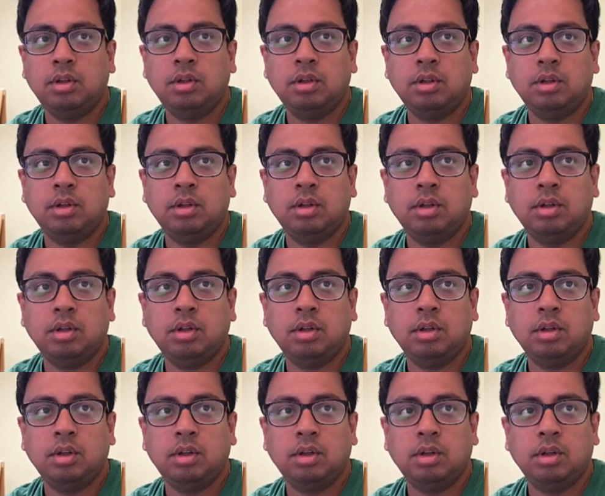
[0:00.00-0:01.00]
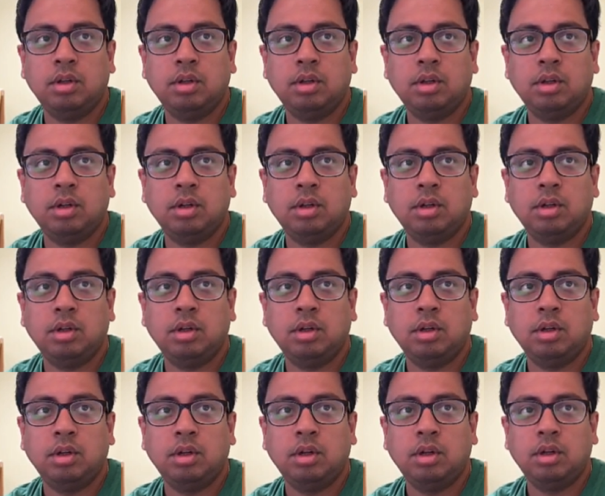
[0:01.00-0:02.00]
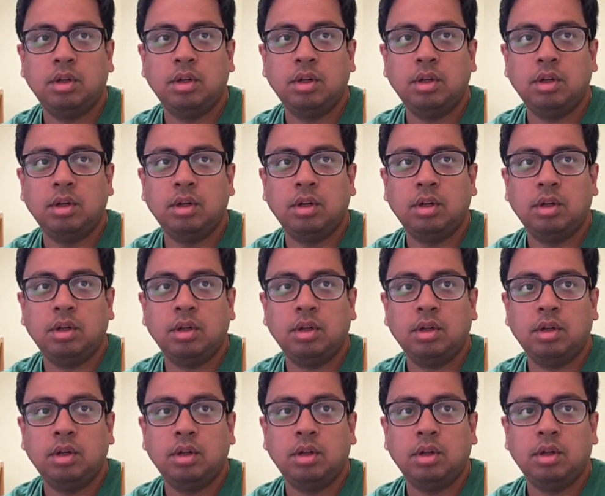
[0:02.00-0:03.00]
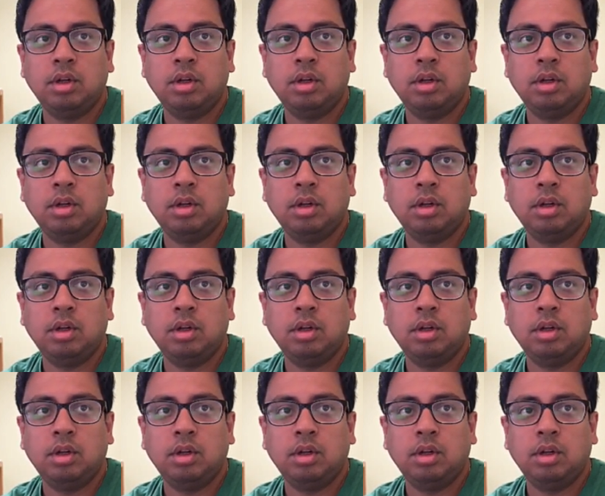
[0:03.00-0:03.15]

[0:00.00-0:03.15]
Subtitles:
Nothing is said.